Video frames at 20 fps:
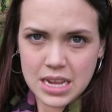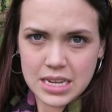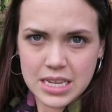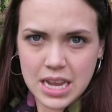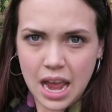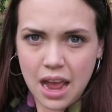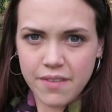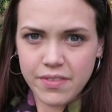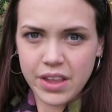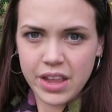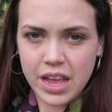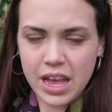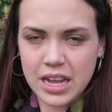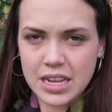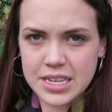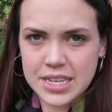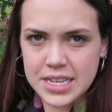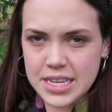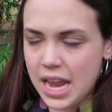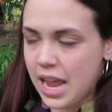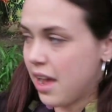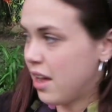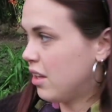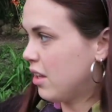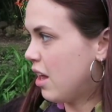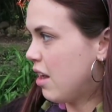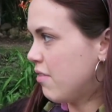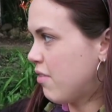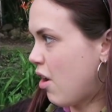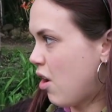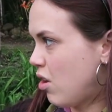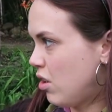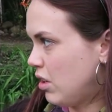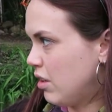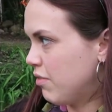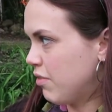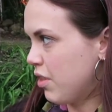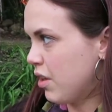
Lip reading: is having a sale of all of